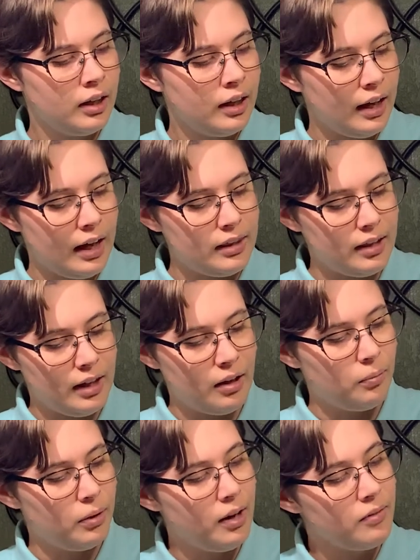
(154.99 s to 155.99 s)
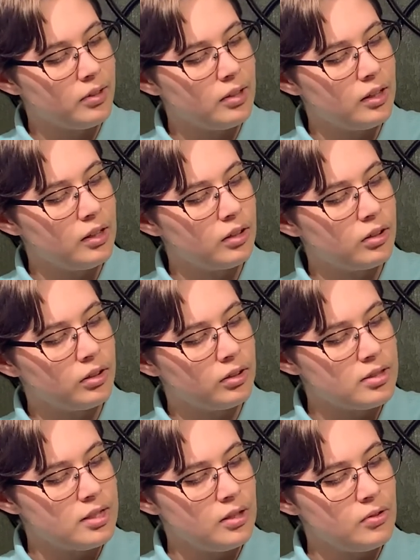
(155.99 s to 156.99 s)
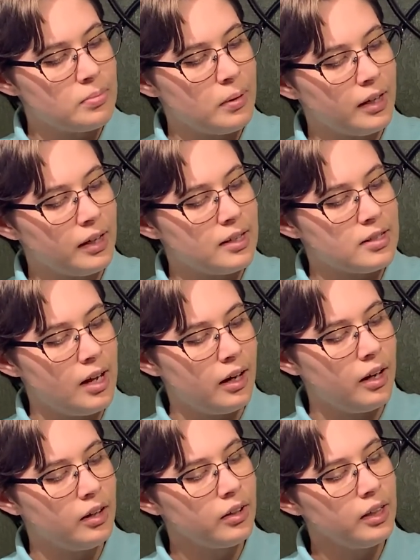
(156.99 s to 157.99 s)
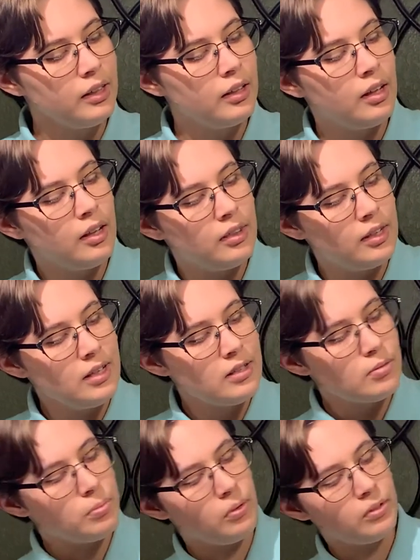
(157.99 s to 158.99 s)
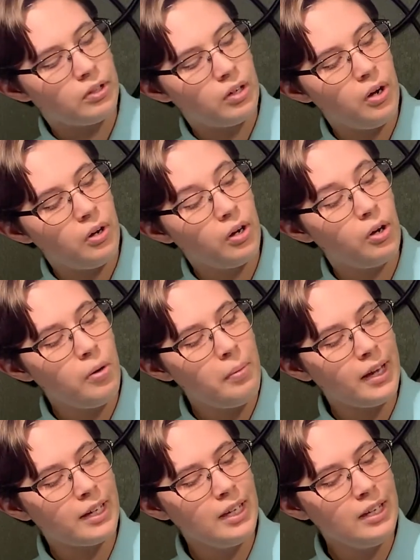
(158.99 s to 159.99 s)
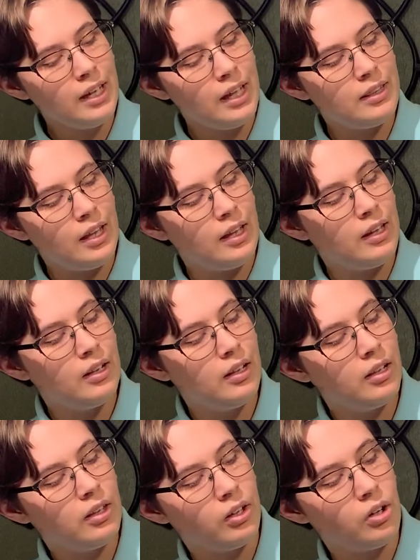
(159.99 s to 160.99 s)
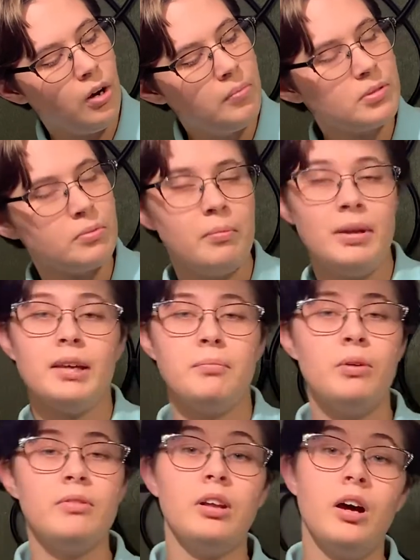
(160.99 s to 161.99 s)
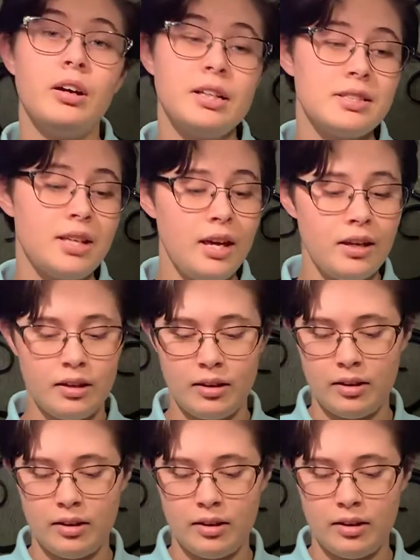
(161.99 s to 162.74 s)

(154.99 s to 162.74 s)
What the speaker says: And then whenever the sea gooseberry is not hungry, these will go back in, and then the combs will make it move along its day.